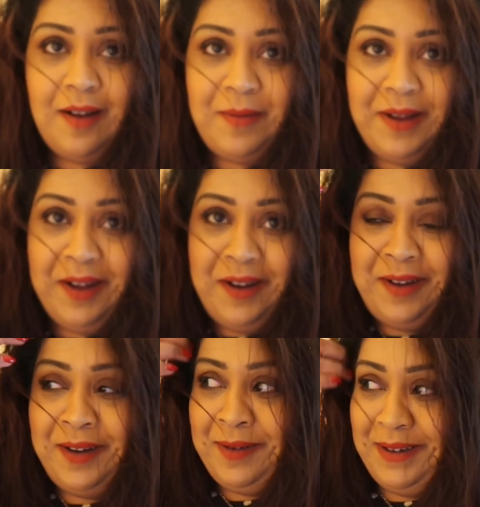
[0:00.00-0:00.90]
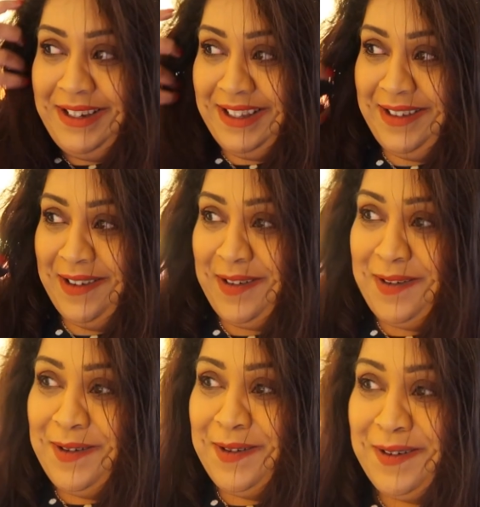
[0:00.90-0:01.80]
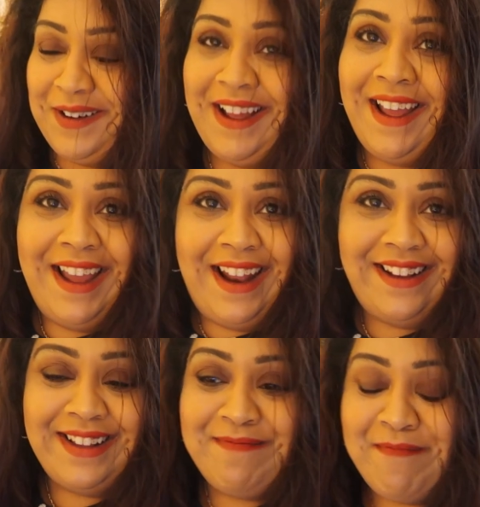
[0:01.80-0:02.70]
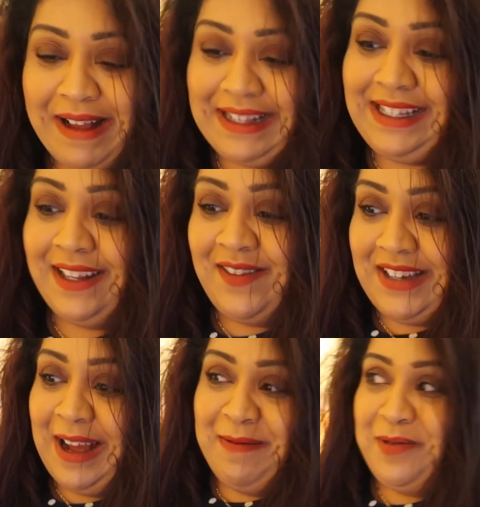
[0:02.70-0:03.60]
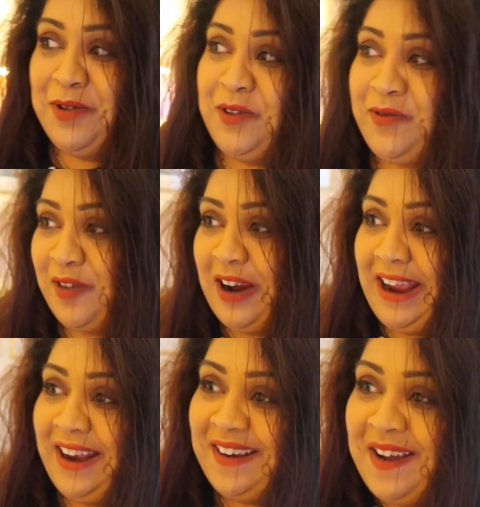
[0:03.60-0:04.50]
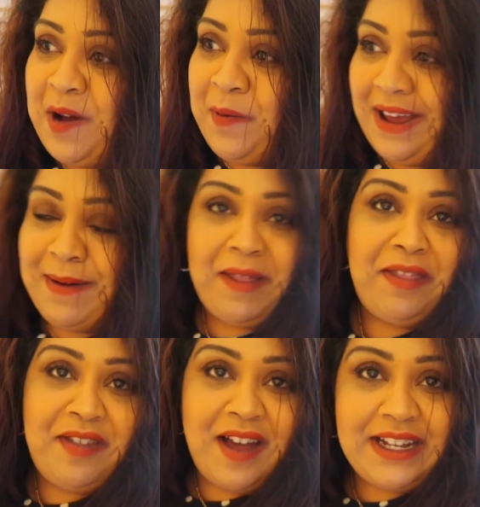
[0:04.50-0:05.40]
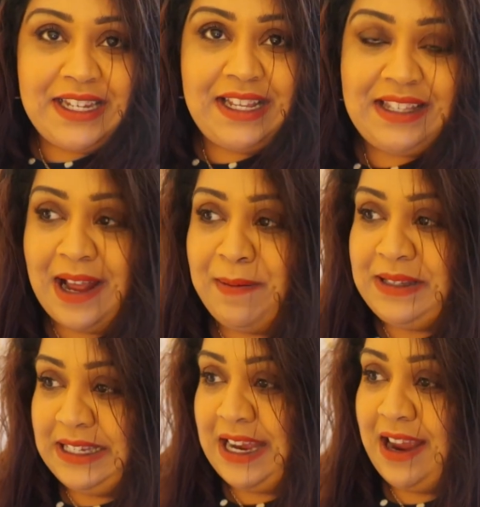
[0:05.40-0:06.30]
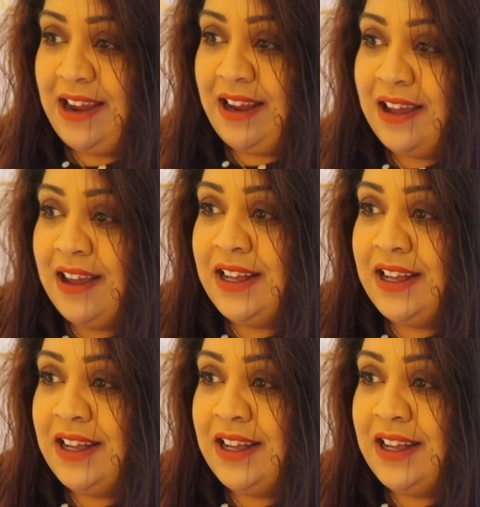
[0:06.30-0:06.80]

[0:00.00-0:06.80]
Oh my god, we just got caught in this massive downpour of rain. We had about 30 steps to take